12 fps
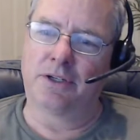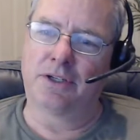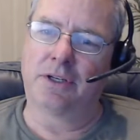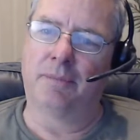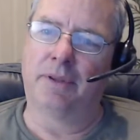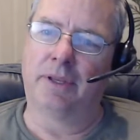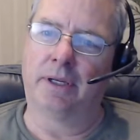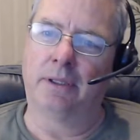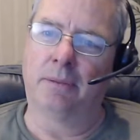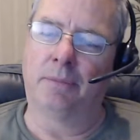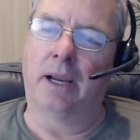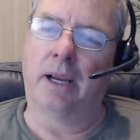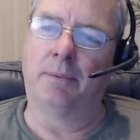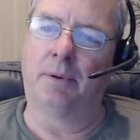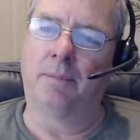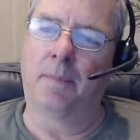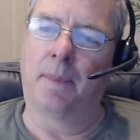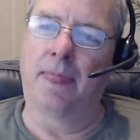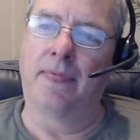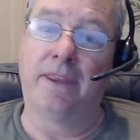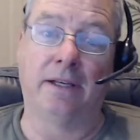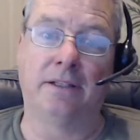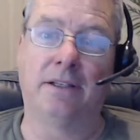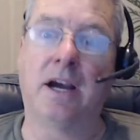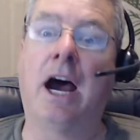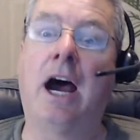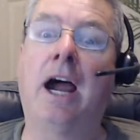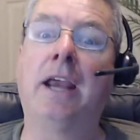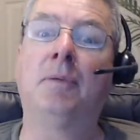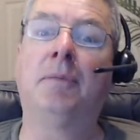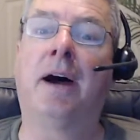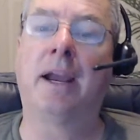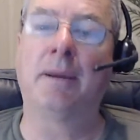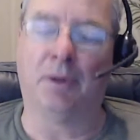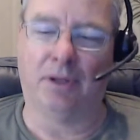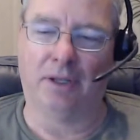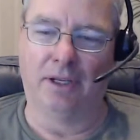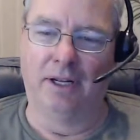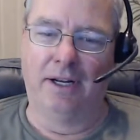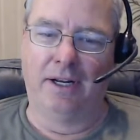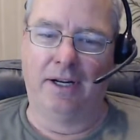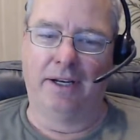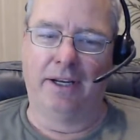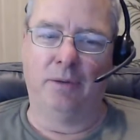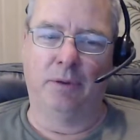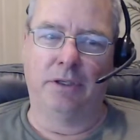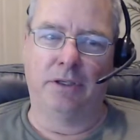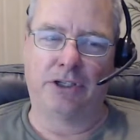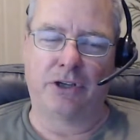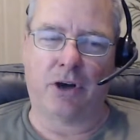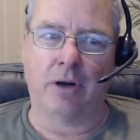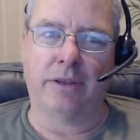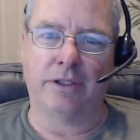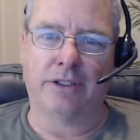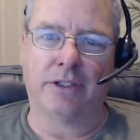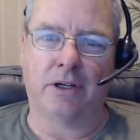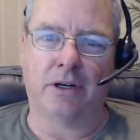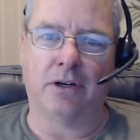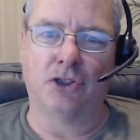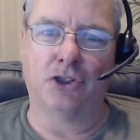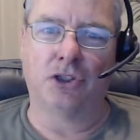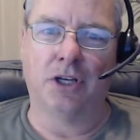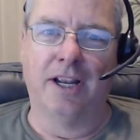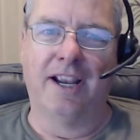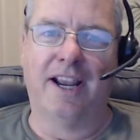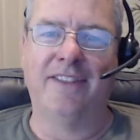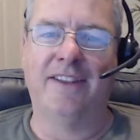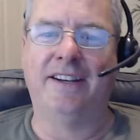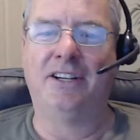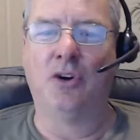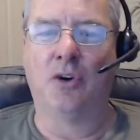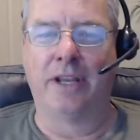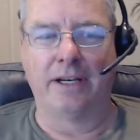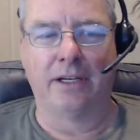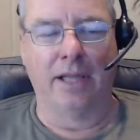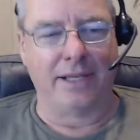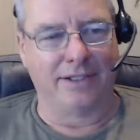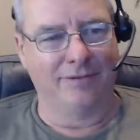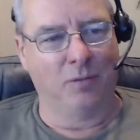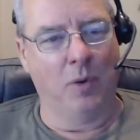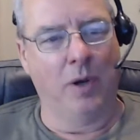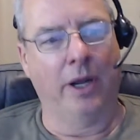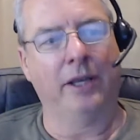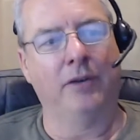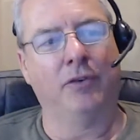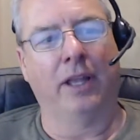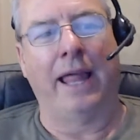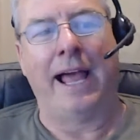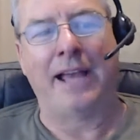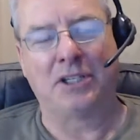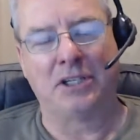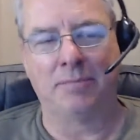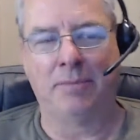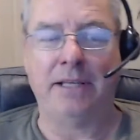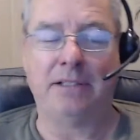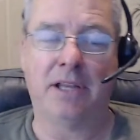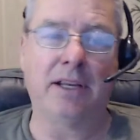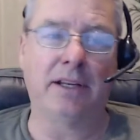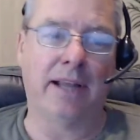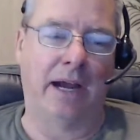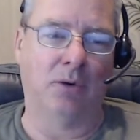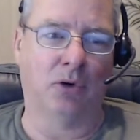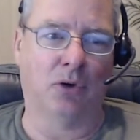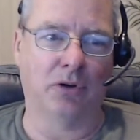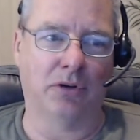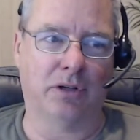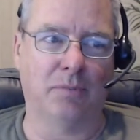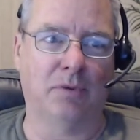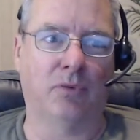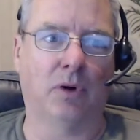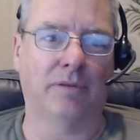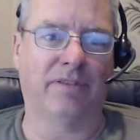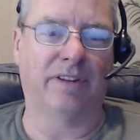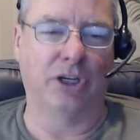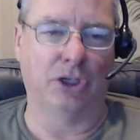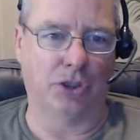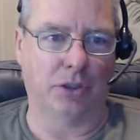something in the Bible, the entire Bible, he would start the search, and then he'd go get a glass of wine and relax because it might take an hour or two before it finished.